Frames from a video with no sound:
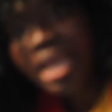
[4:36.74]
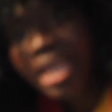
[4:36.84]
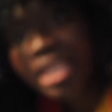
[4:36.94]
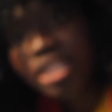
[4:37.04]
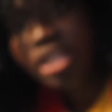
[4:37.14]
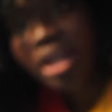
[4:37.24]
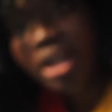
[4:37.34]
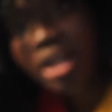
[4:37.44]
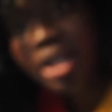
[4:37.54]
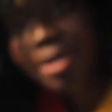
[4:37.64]
and
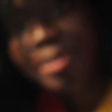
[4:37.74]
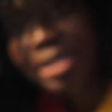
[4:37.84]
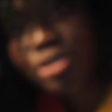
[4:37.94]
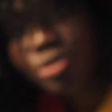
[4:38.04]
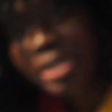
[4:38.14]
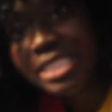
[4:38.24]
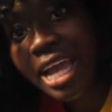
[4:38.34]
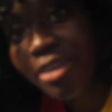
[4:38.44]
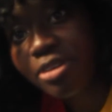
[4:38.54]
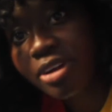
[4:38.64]
I use my
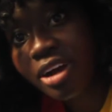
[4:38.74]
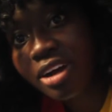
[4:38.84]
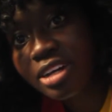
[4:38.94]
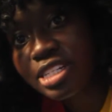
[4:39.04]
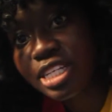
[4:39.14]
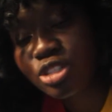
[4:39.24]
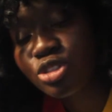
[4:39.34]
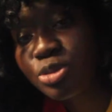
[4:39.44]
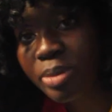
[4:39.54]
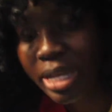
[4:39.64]
tarot cards, I
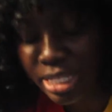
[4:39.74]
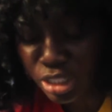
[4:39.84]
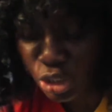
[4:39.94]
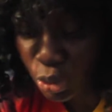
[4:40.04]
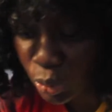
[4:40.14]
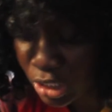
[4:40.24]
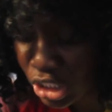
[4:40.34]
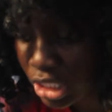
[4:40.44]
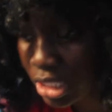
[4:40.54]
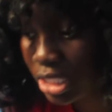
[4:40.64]
use my
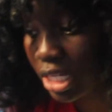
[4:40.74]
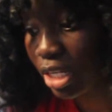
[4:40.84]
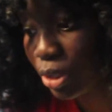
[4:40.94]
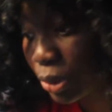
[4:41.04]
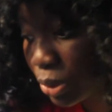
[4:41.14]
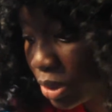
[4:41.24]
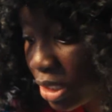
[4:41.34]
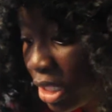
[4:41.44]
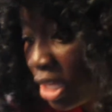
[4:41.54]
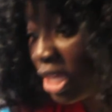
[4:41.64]
intuition, I use
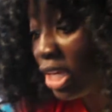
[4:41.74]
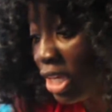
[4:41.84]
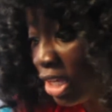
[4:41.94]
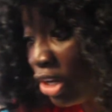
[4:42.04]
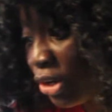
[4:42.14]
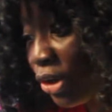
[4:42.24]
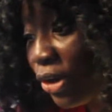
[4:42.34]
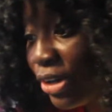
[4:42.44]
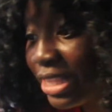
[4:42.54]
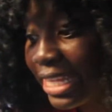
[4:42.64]

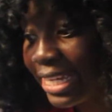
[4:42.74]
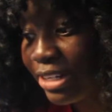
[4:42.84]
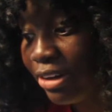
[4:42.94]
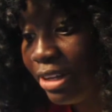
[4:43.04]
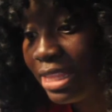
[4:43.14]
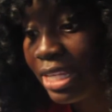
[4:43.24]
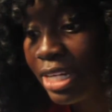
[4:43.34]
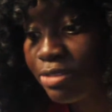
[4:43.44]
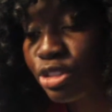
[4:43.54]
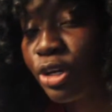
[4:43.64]
all light, all
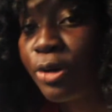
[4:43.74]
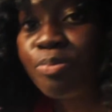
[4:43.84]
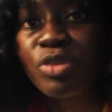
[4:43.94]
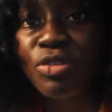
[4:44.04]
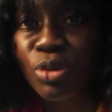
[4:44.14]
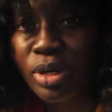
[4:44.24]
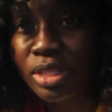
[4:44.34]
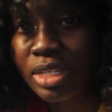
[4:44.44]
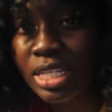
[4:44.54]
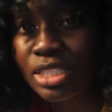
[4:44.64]
love. So if you are
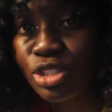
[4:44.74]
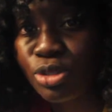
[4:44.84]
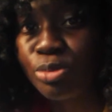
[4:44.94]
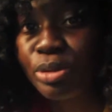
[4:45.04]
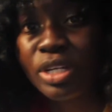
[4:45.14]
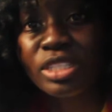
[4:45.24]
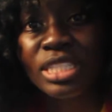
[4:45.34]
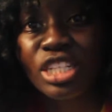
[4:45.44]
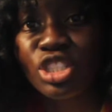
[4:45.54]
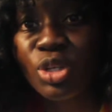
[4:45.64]
looking to book a
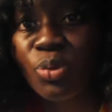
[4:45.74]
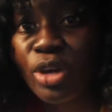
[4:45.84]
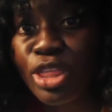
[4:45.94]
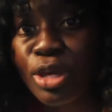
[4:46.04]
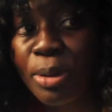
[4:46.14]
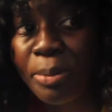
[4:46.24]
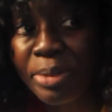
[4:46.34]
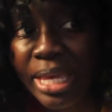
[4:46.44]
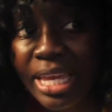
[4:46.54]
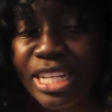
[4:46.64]
session with
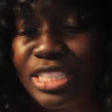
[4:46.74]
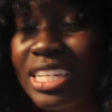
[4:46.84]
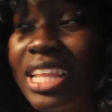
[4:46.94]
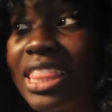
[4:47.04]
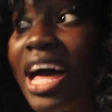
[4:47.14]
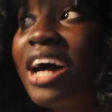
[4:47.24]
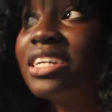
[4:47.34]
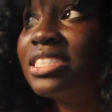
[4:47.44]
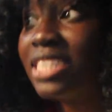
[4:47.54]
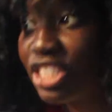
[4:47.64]
me, I did a lot
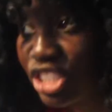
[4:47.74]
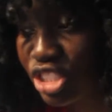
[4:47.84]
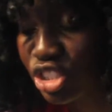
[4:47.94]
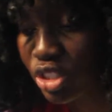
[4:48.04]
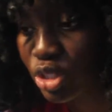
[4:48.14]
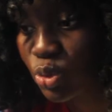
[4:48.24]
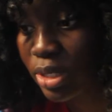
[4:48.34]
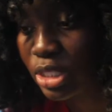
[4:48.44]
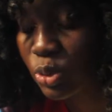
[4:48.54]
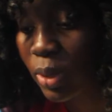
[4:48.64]
of sessions during
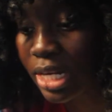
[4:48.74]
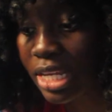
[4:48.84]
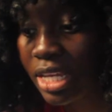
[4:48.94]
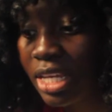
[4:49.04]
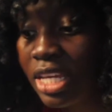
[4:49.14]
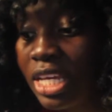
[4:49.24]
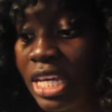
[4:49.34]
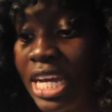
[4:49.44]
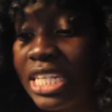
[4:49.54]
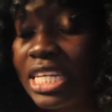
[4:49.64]
2020,
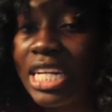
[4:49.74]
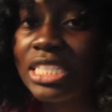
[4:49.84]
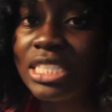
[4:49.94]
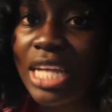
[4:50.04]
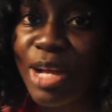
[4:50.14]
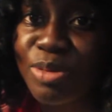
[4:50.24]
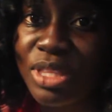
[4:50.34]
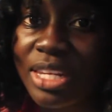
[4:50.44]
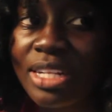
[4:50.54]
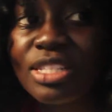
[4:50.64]
and then I stopped
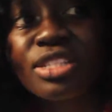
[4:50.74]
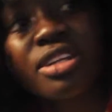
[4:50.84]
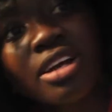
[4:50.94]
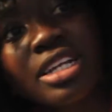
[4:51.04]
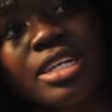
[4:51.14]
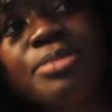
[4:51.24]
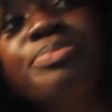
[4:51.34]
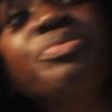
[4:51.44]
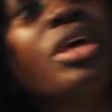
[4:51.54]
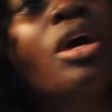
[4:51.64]
and then I started,
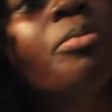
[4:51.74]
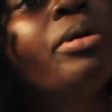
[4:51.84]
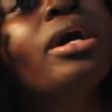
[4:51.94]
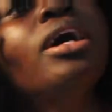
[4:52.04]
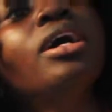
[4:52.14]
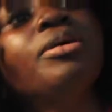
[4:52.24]
but